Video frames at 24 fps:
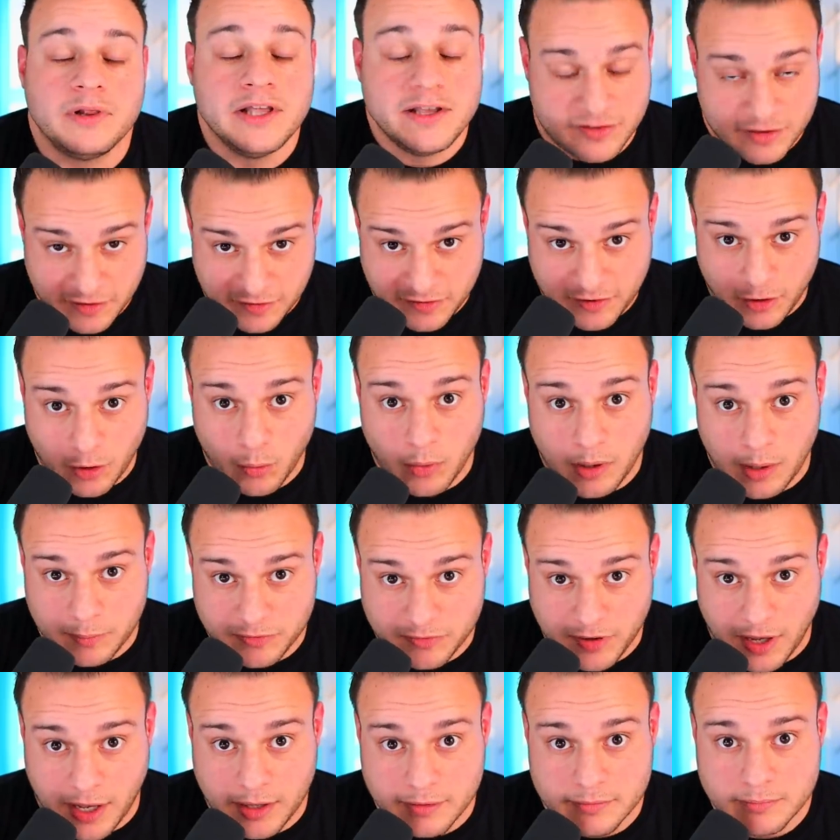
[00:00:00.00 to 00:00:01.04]
please consider what
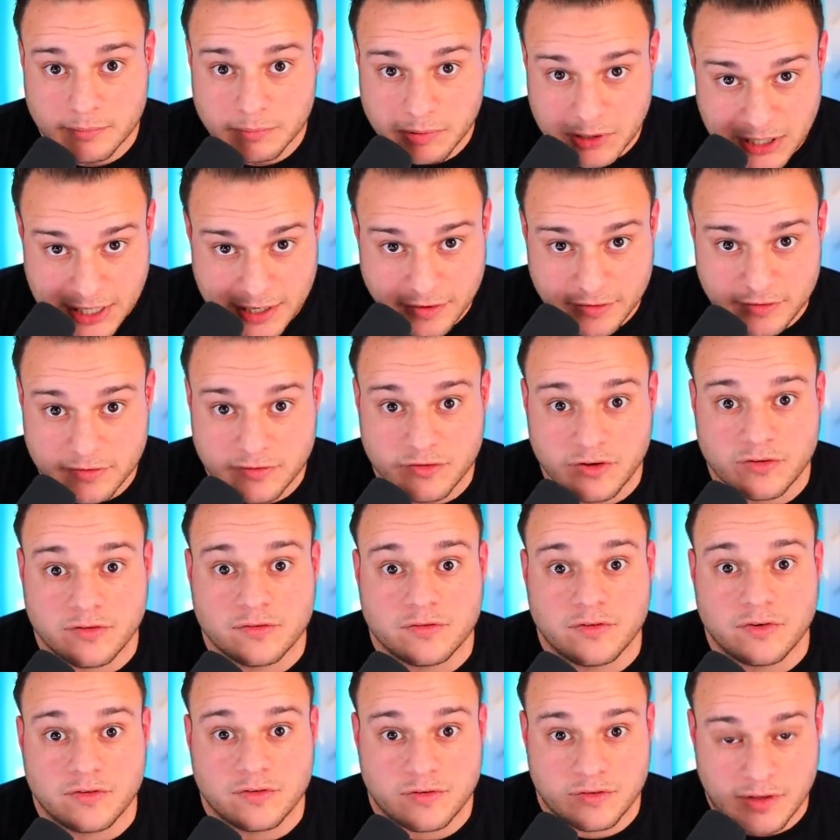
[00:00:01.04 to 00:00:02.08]
I'm saying. Please
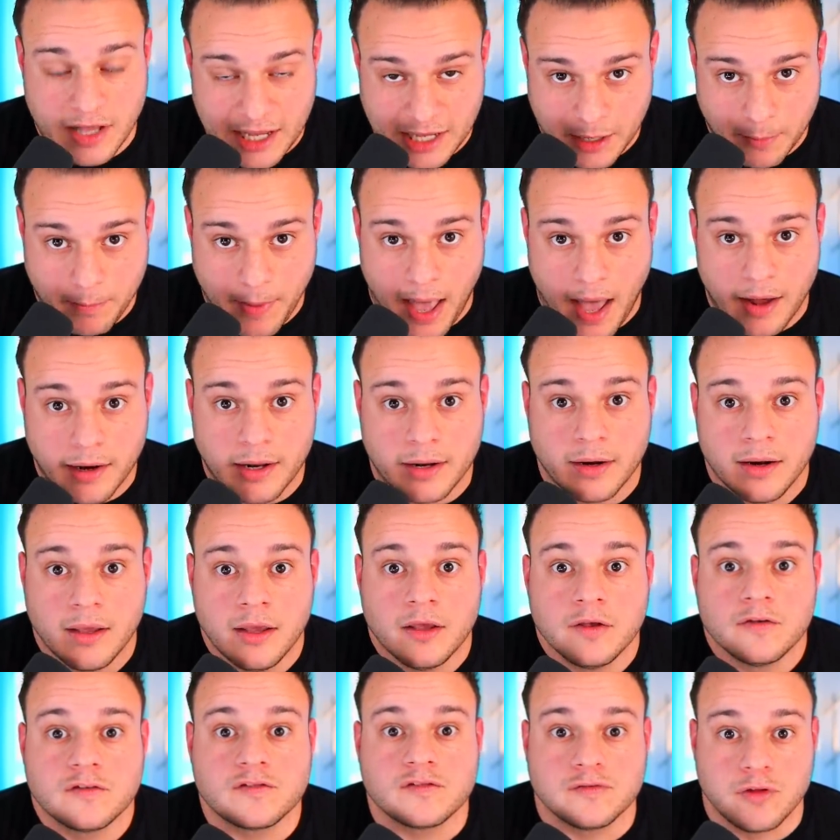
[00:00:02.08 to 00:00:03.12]
just just think about it,
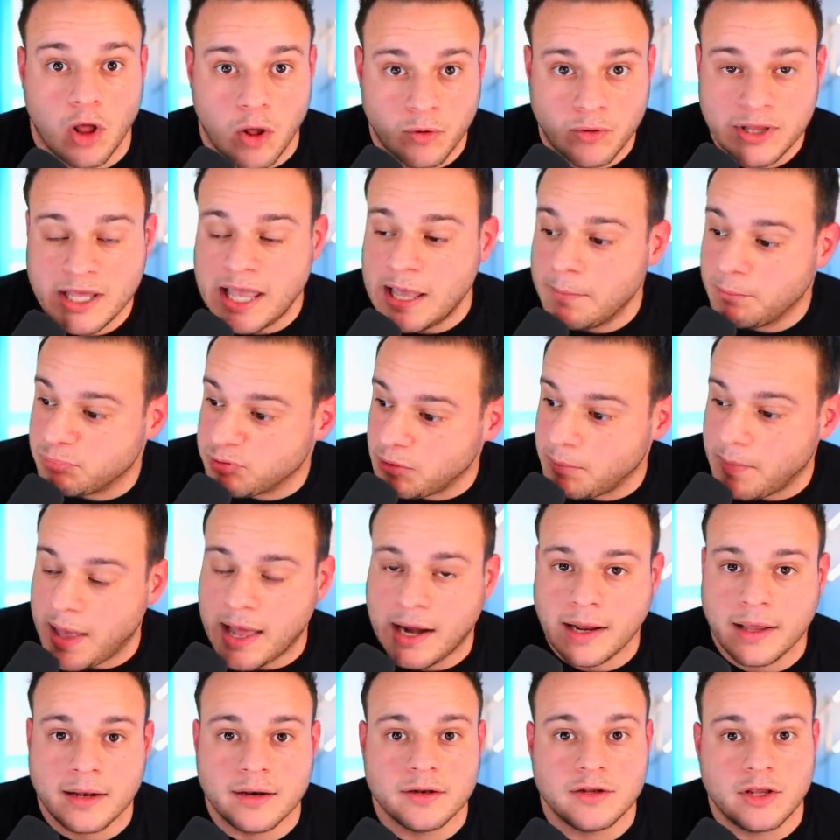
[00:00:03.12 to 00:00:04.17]
slowly
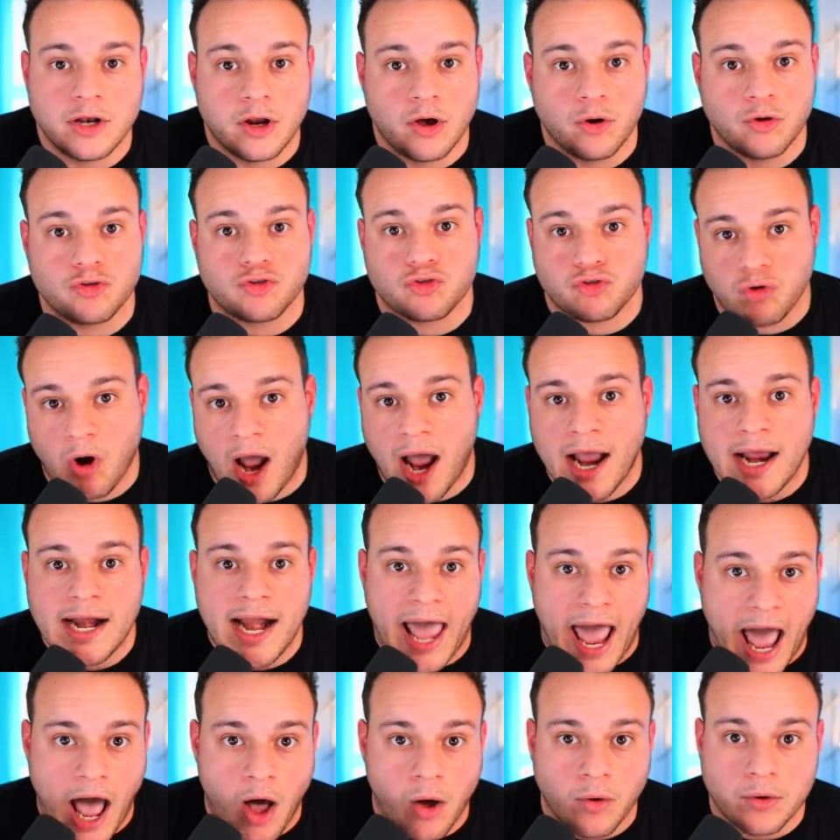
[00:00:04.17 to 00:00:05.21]
implement it, you know, try
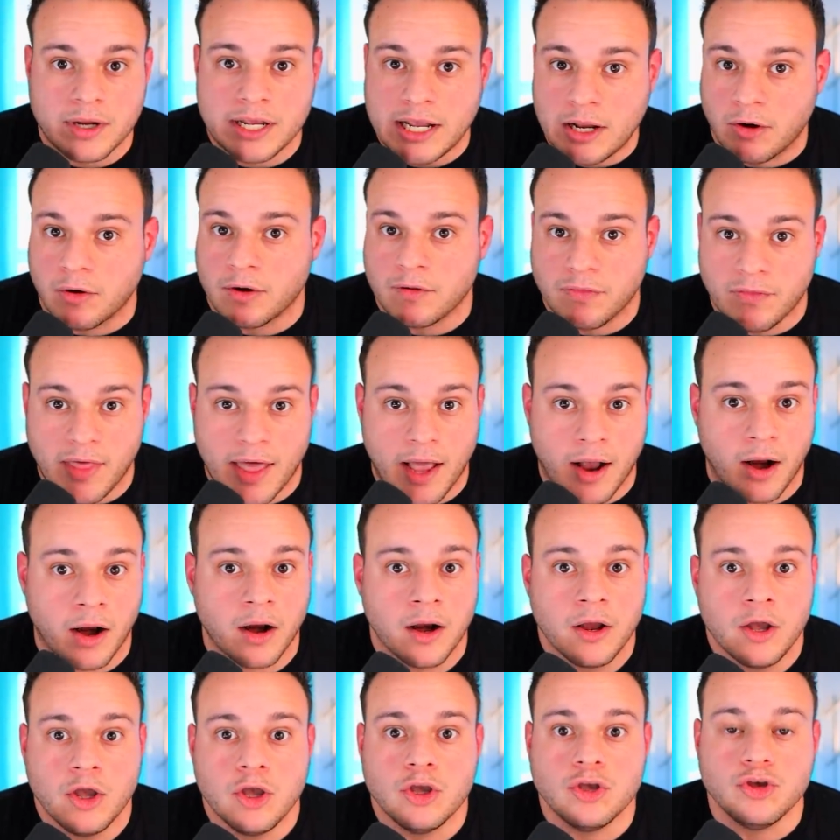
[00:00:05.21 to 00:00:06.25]
it out here and
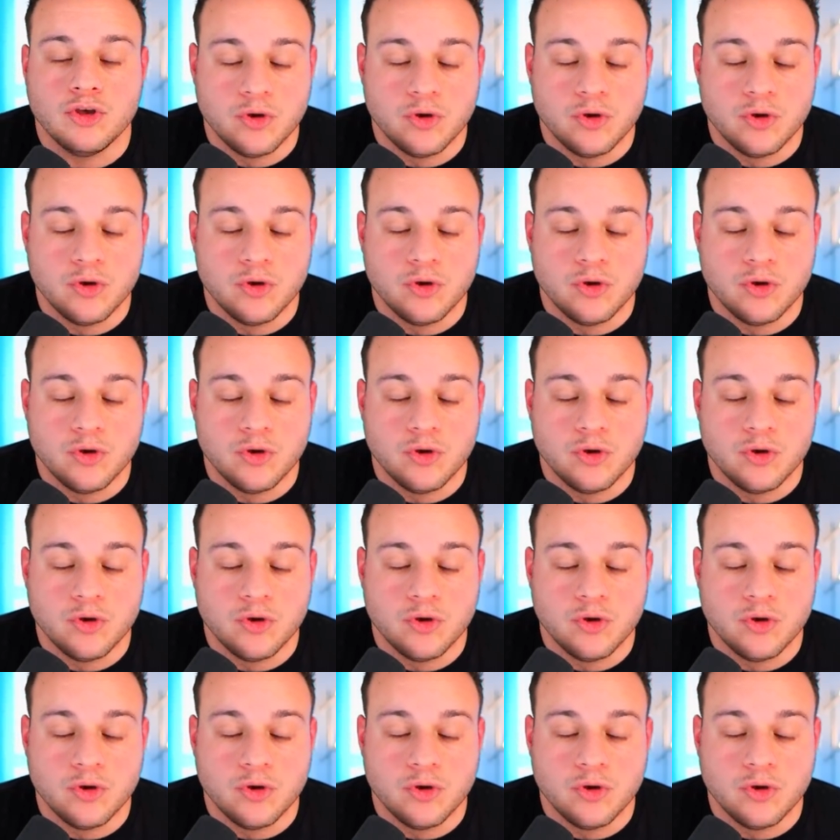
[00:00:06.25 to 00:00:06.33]
there.